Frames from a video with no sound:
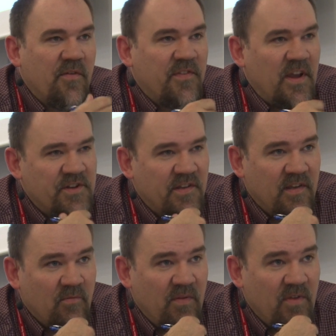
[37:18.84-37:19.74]
of sessions
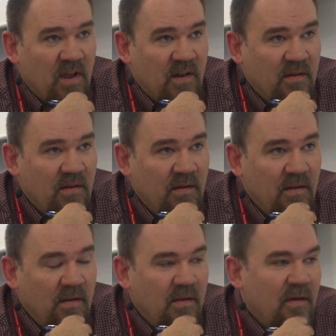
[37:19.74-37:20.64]
that we've
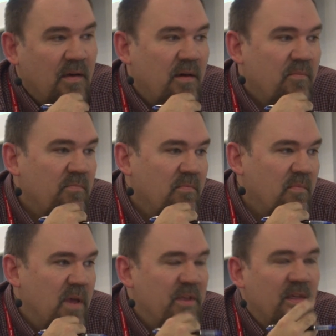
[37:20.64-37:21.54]
done.
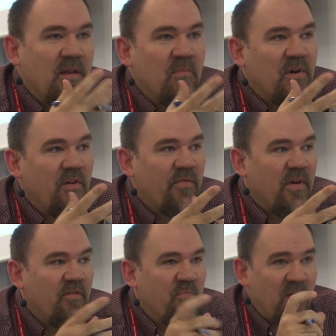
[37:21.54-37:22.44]
Maybe the number
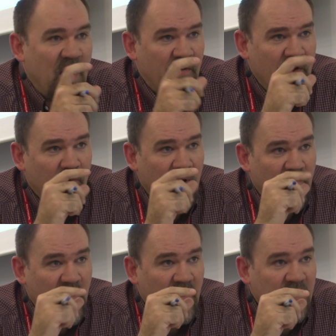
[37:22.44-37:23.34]
of priority 1
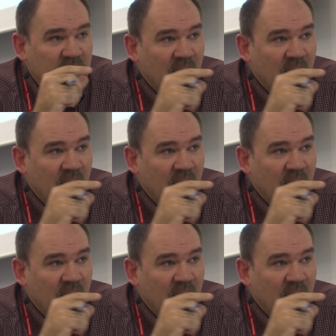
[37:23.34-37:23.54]
bugs,